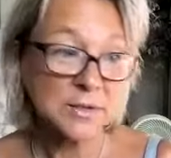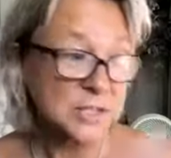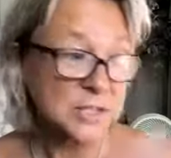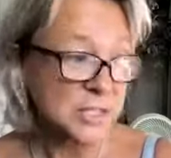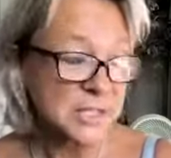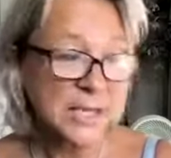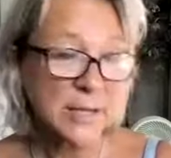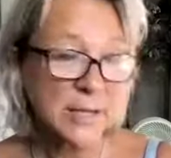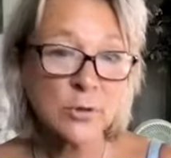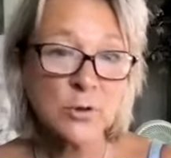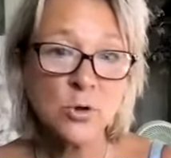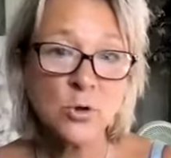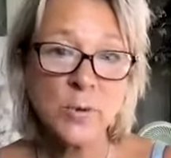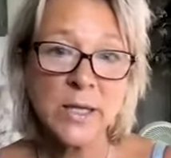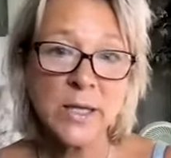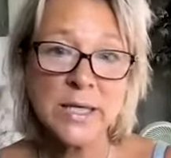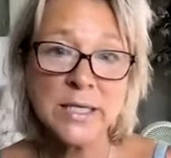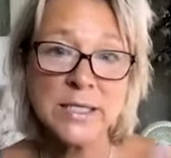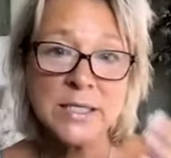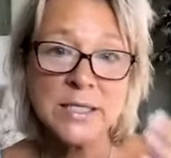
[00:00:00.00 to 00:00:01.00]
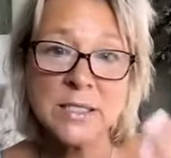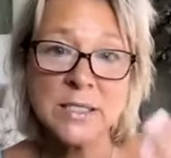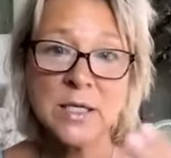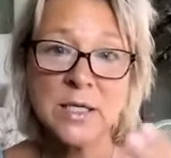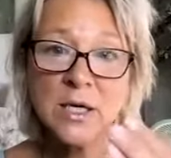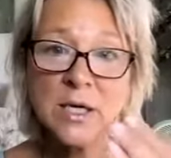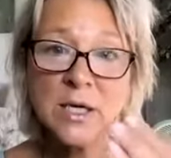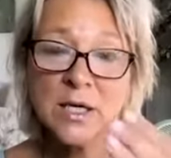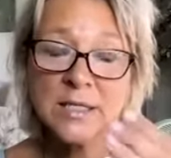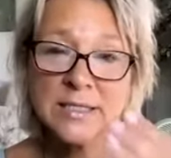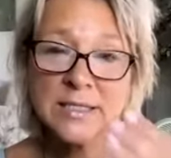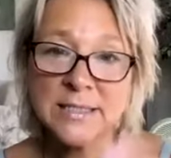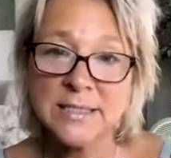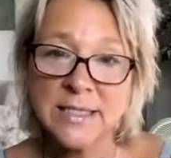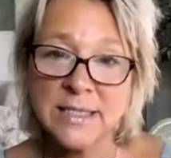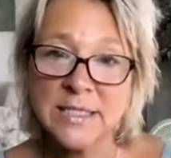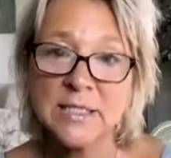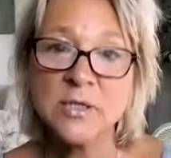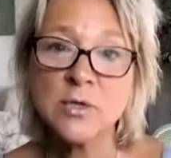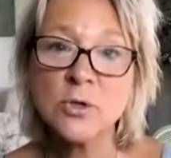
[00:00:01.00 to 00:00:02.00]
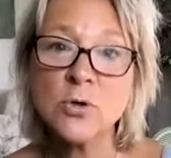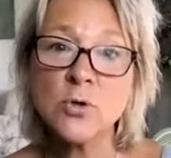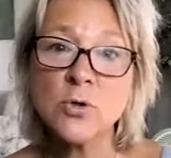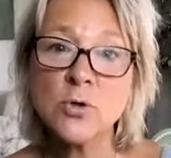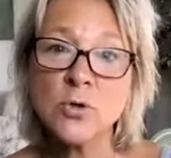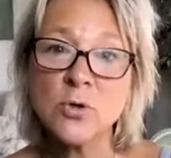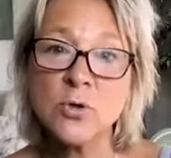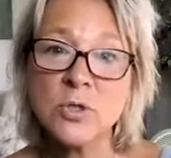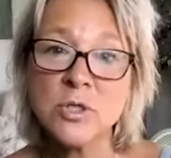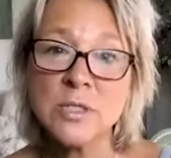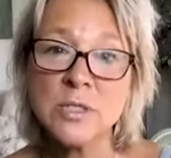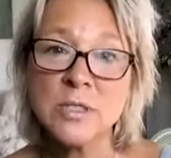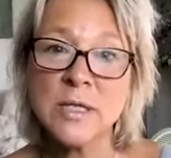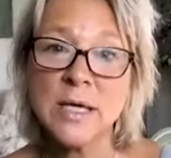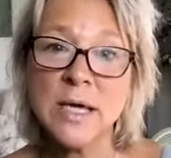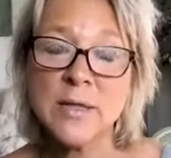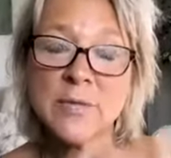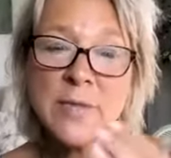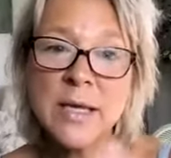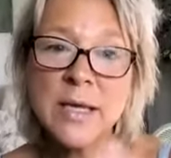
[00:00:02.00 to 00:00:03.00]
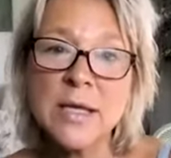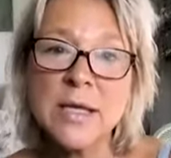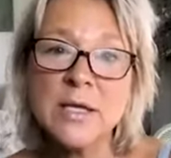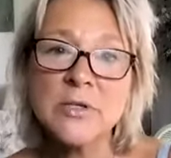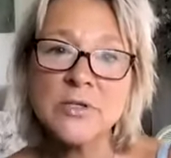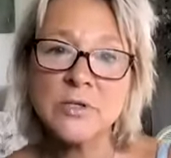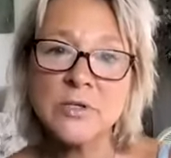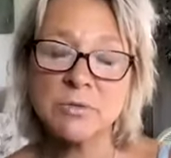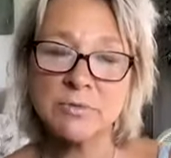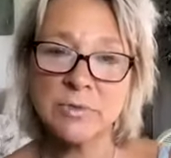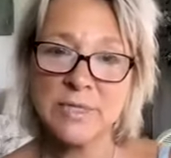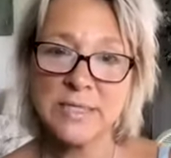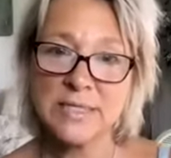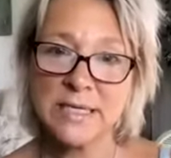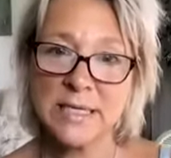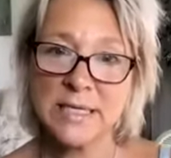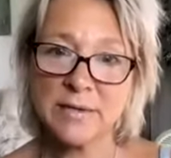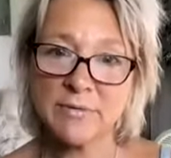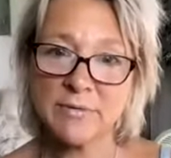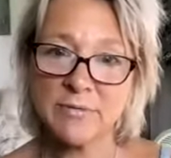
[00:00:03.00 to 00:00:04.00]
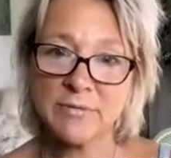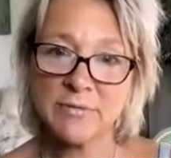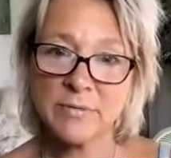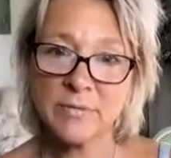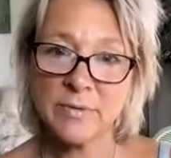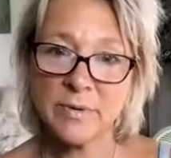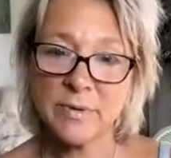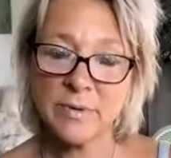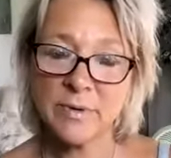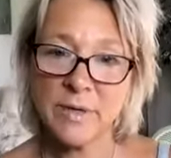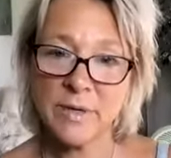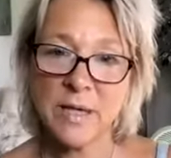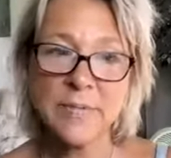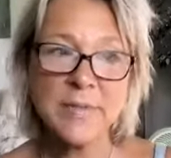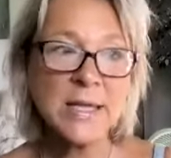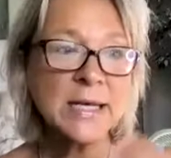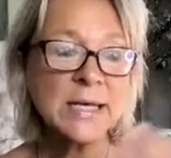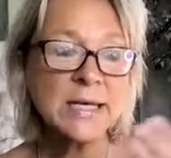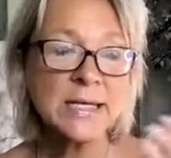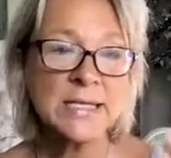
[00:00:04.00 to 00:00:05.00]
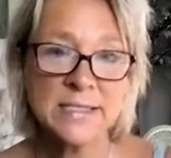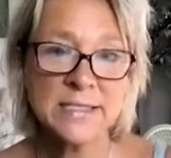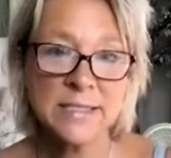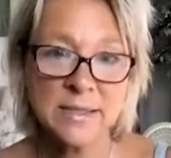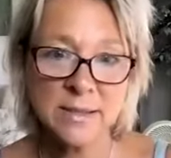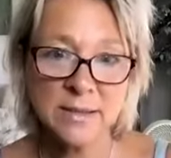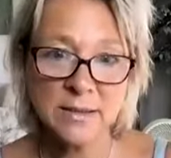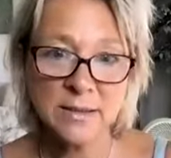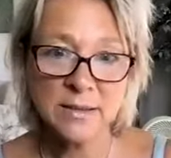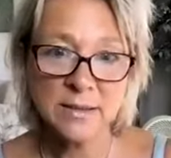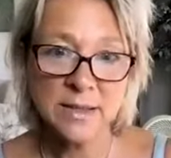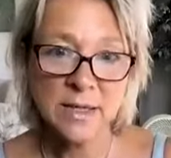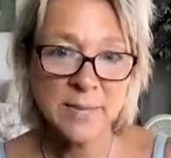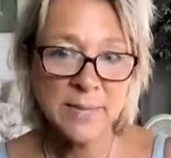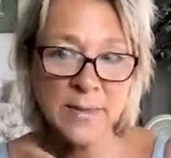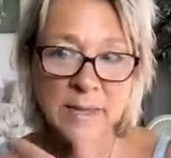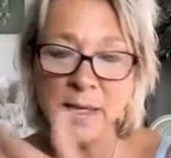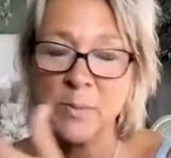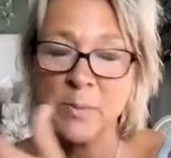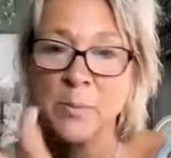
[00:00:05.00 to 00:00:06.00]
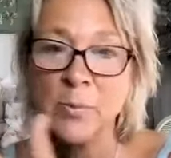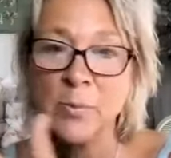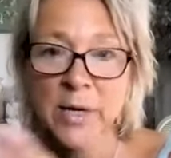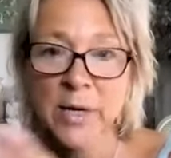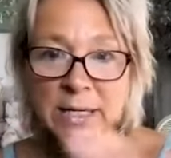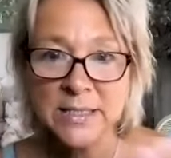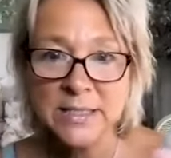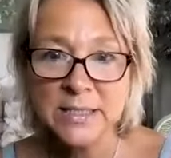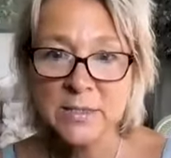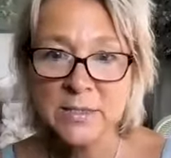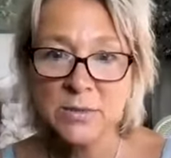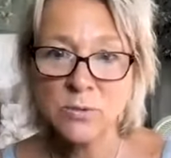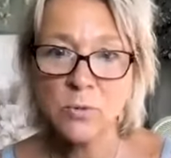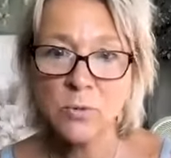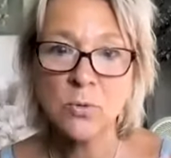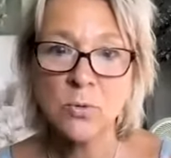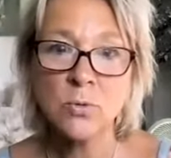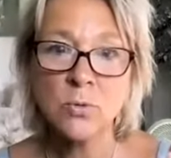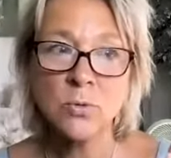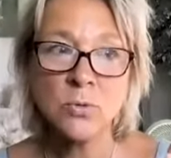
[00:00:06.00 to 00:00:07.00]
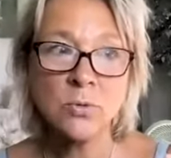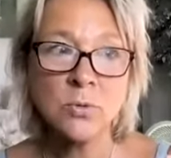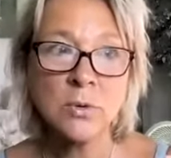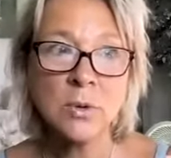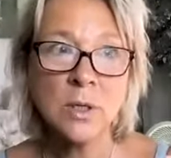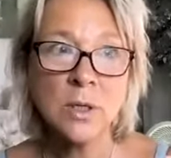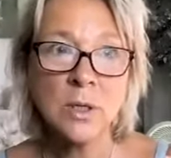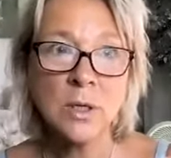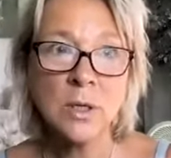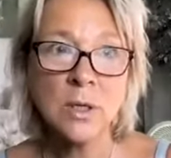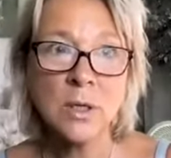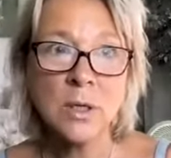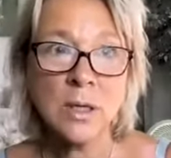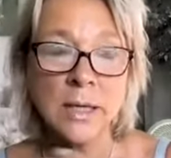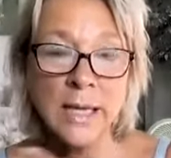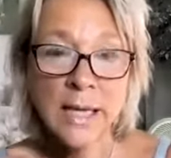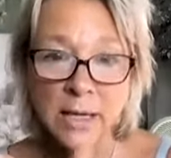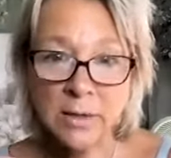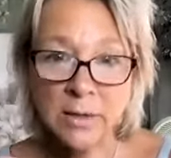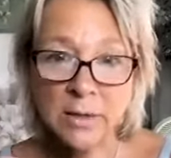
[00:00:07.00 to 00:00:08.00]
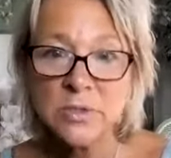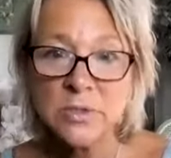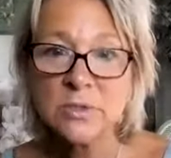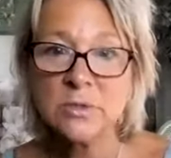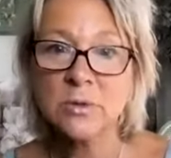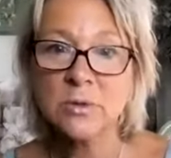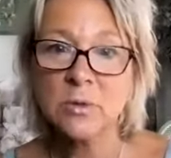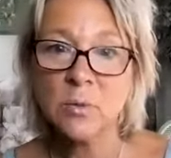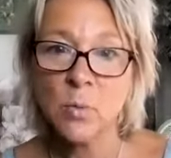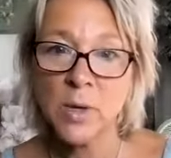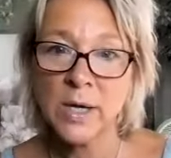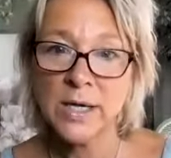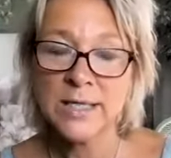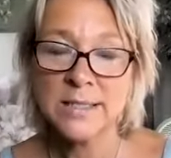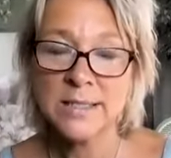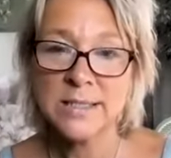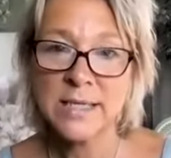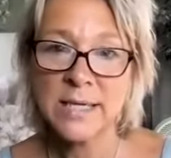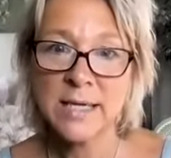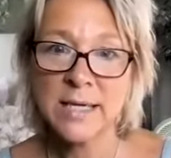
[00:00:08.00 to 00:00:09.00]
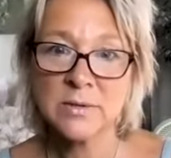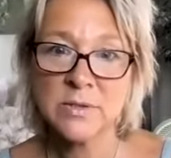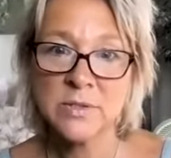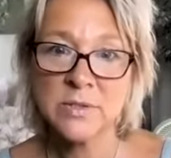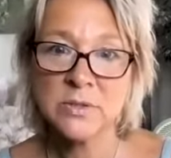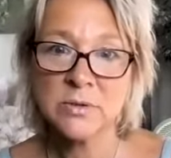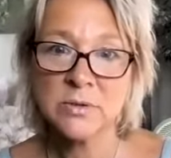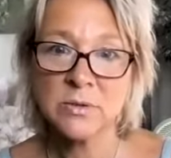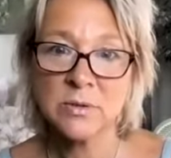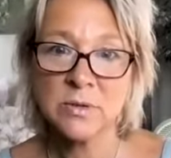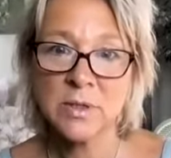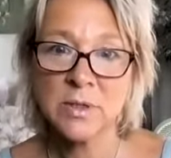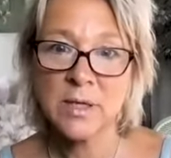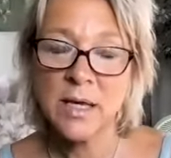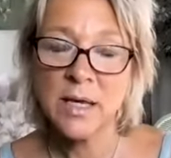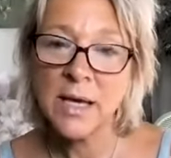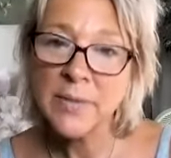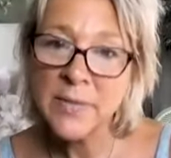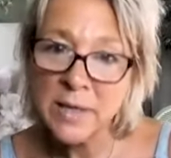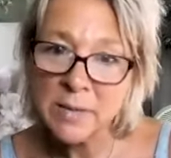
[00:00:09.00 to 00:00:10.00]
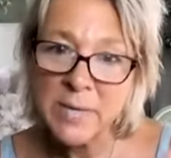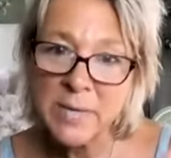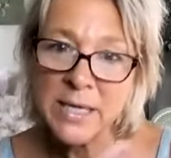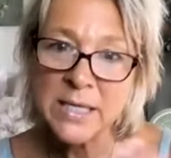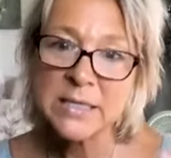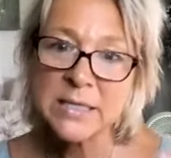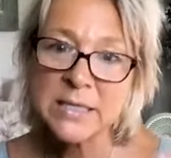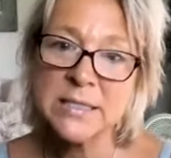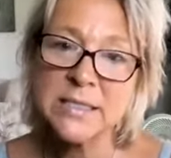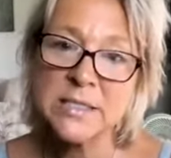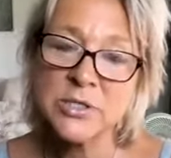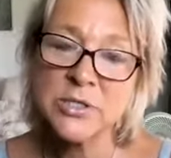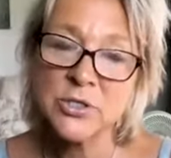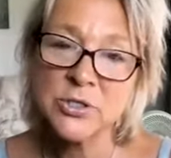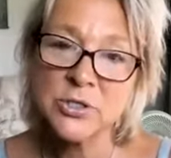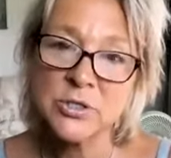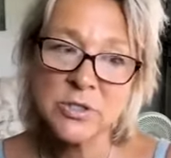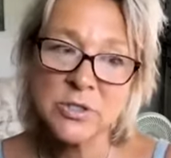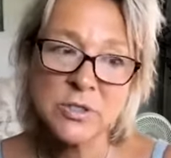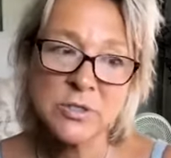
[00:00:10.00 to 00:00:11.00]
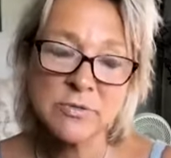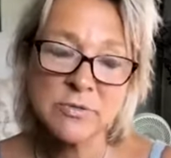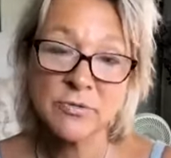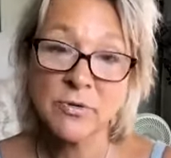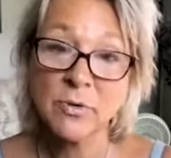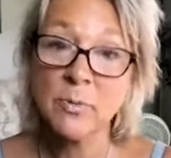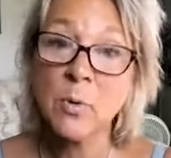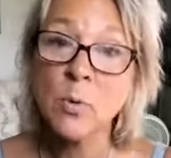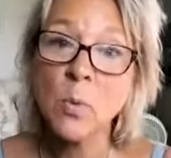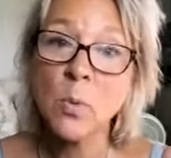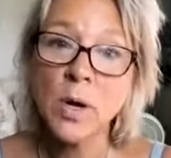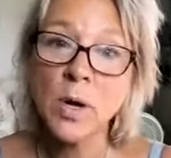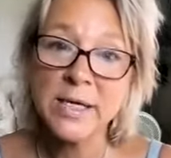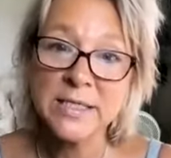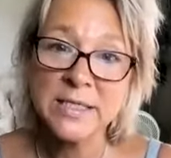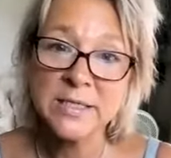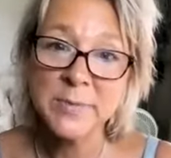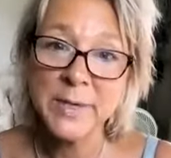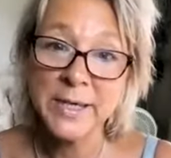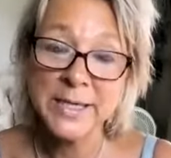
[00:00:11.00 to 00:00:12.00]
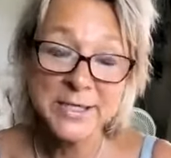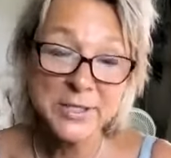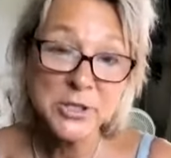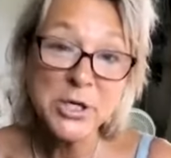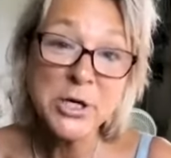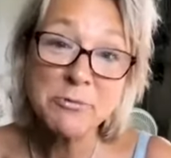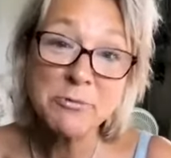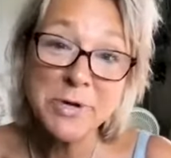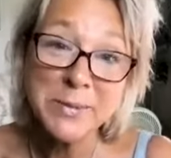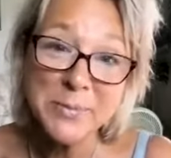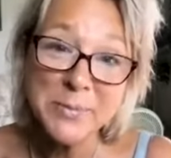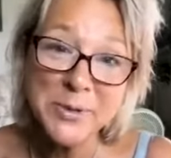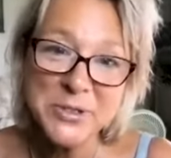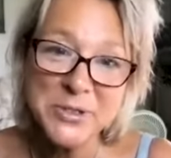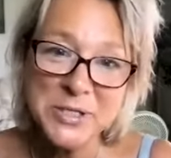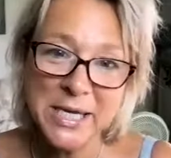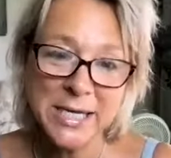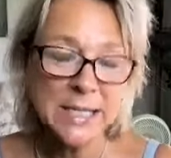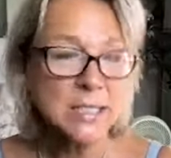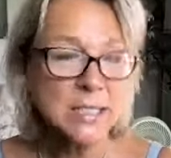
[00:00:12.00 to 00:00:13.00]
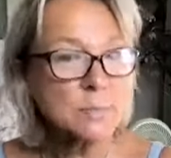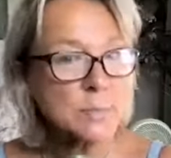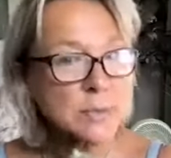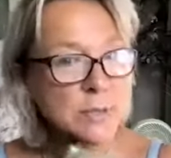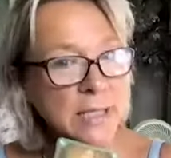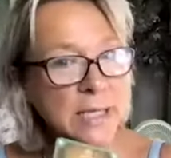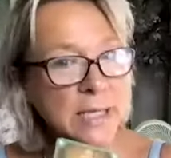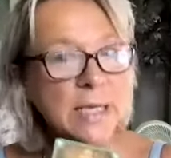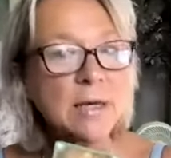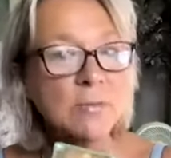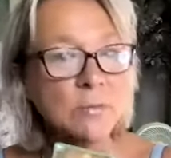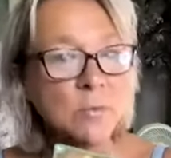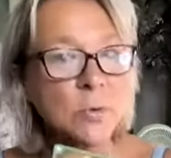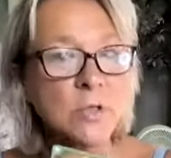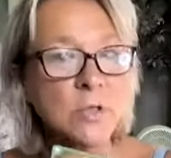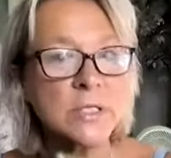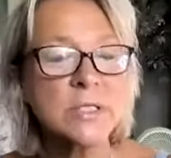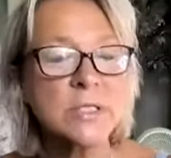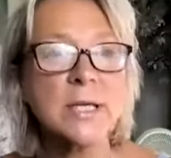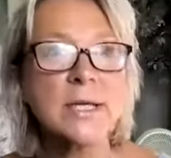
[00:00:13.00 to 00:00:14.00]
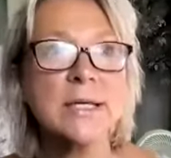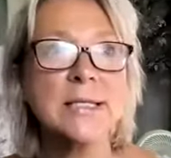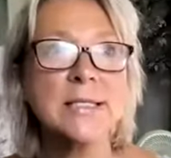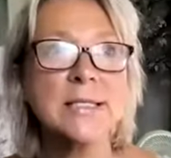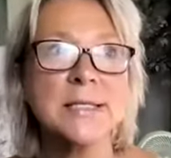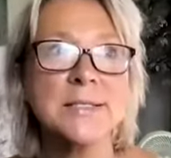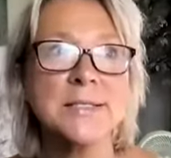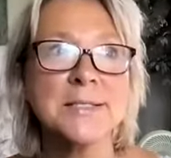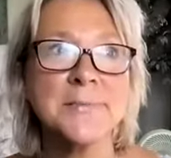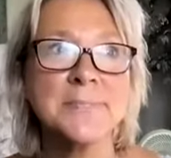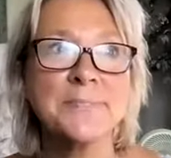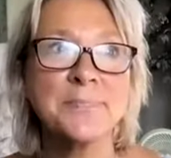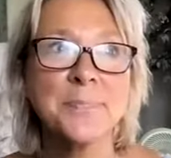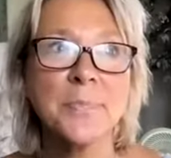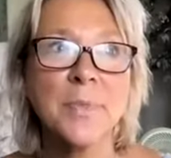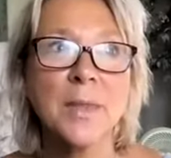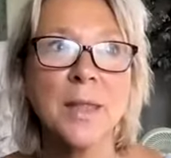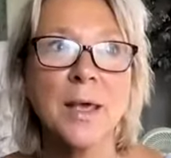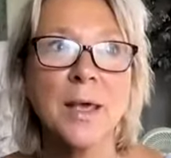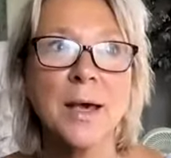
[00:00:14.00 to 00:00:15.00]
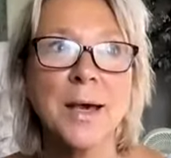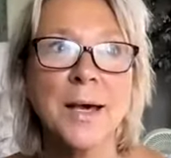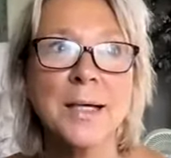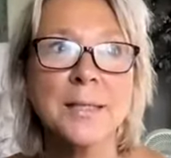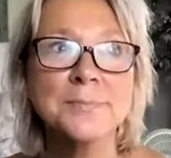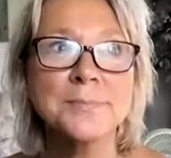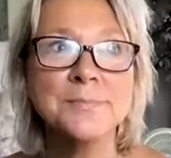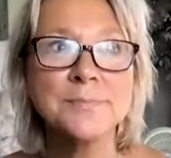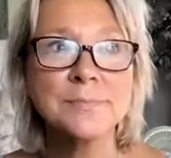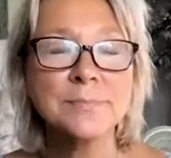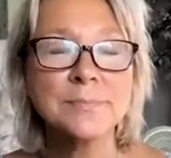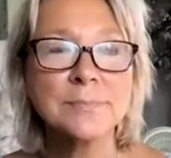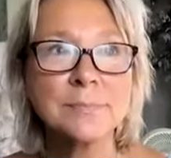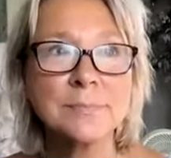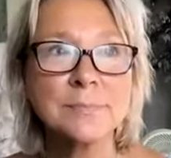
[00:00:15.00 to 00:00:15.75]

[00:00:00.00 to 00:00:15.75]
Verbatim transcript: just like the queens, sit in a court and they learn to receive and they listen and they embrace all counsel, wise counsel, and they make decisions from a wise space. Generally, most kings, but the King of Wands certainly does. Um,